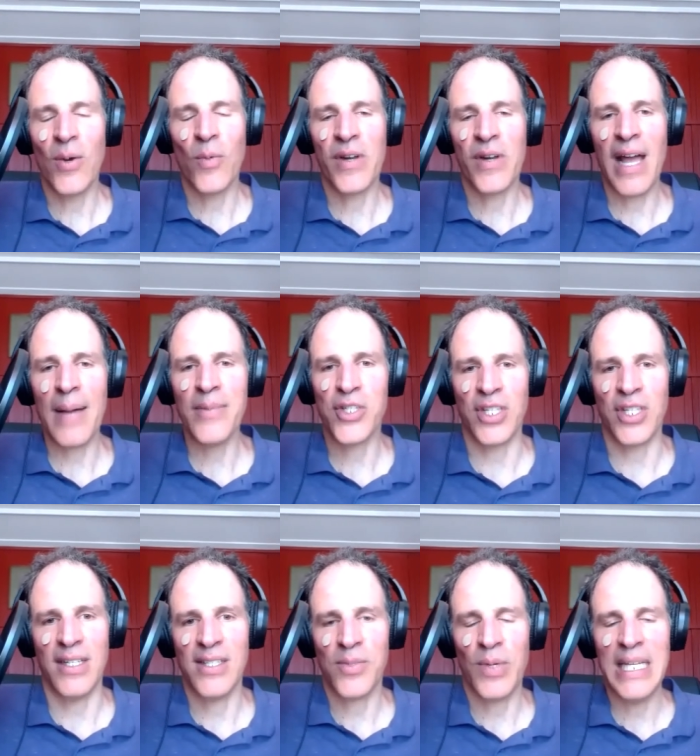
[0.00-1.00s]
we're not
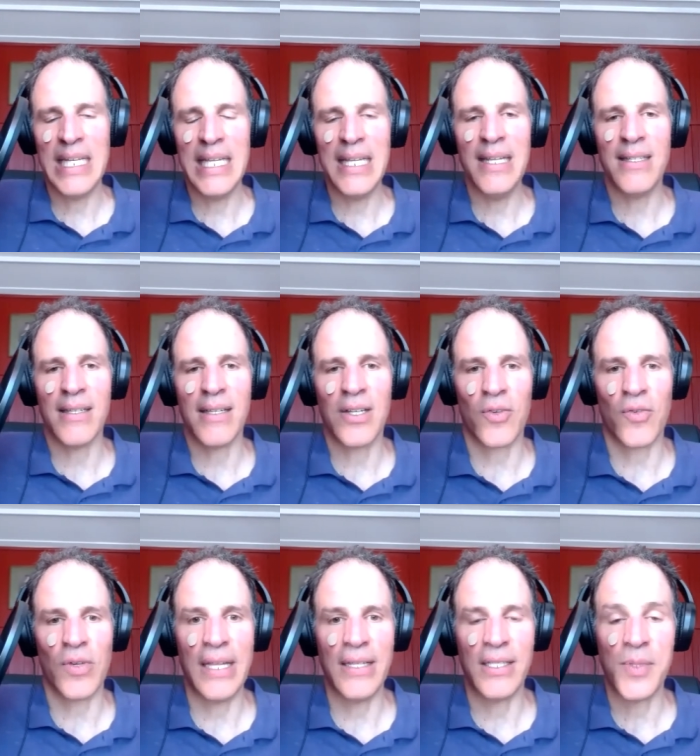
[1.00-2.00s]
machines. We need to
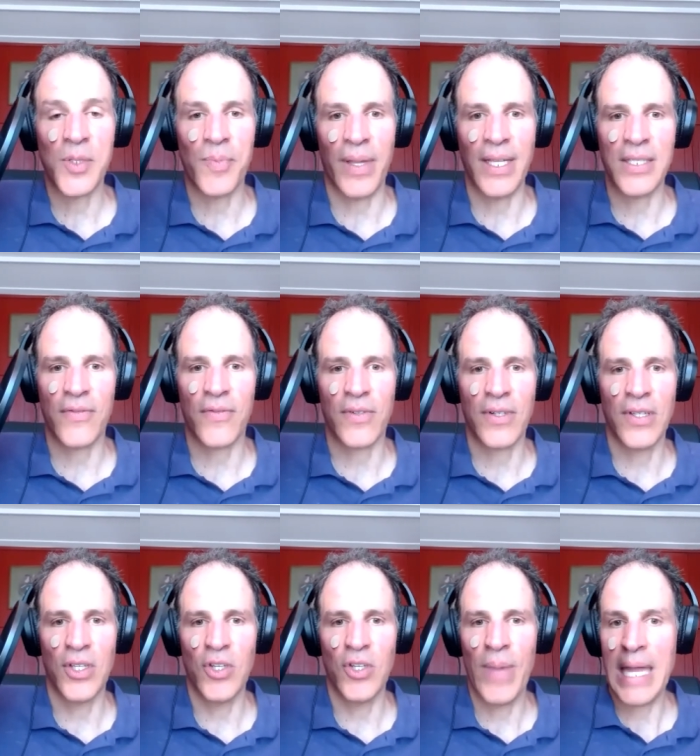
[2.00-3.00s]
create some space for
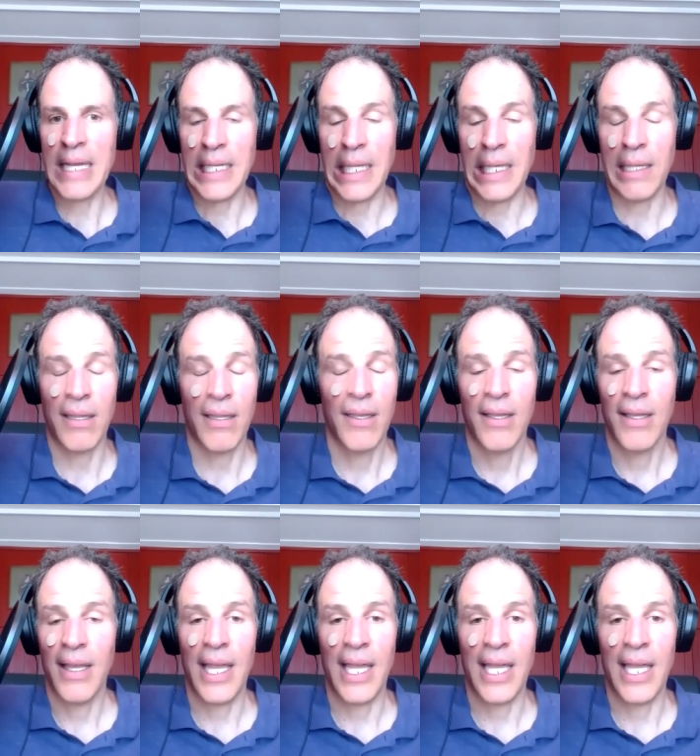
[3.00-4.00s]
humanity.
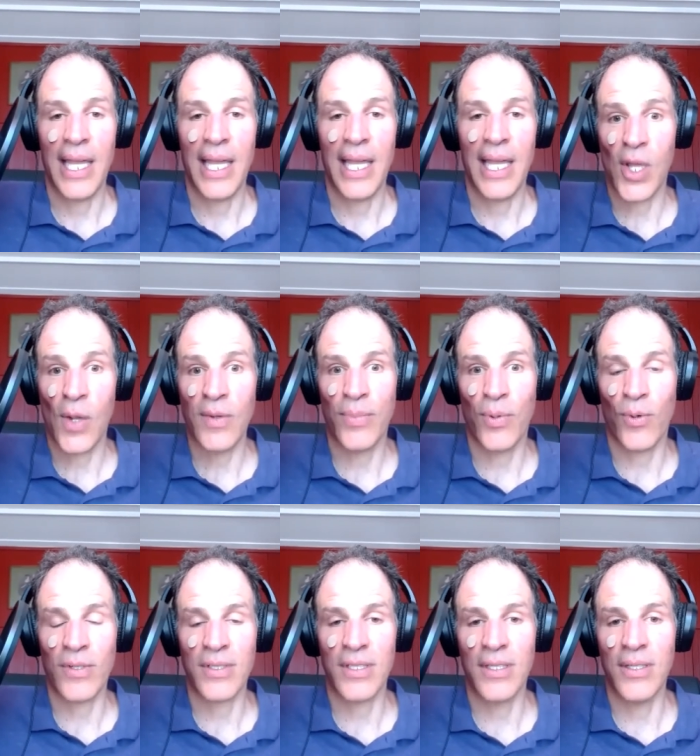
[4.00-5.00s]
And it's so
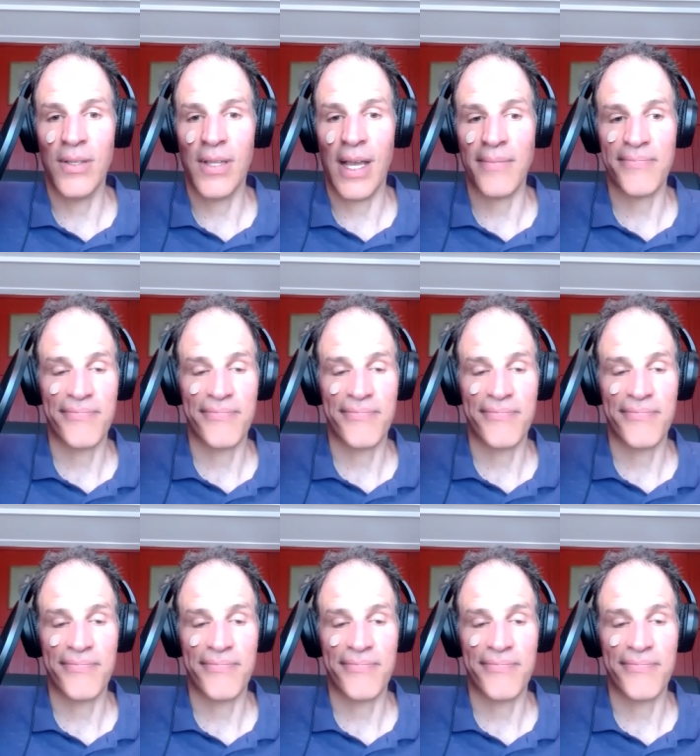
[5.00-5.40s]
important to do that.